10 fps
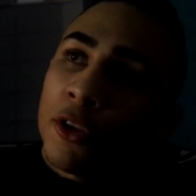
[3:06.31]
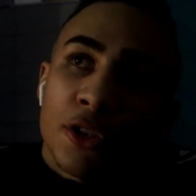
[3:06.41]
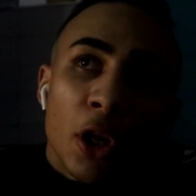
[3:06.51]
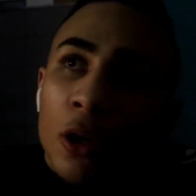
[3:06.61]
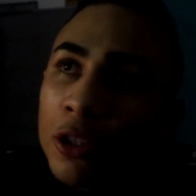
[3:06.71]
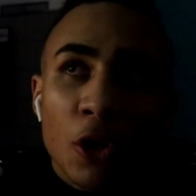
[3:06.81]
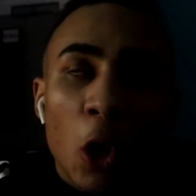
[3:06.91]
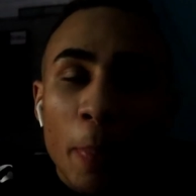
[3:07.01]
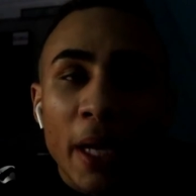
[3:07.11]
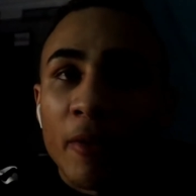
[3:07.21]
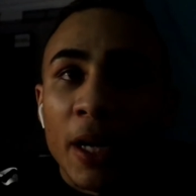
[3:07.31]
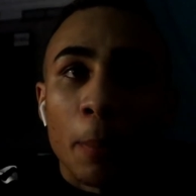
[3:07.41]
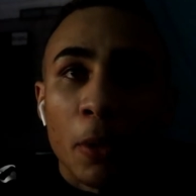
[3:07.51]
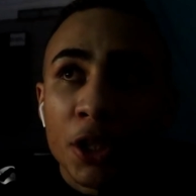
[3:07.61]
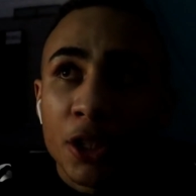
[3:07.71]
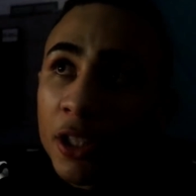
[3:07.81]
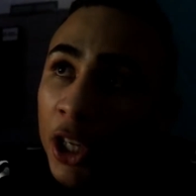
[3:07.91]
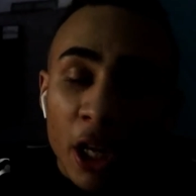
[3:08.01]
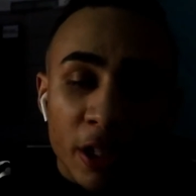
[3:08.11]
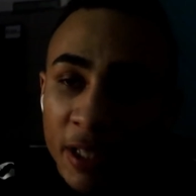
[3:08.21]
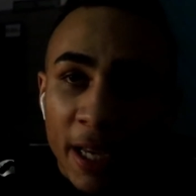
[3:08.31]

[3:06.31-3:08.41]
There's no beating around the bush. You've got to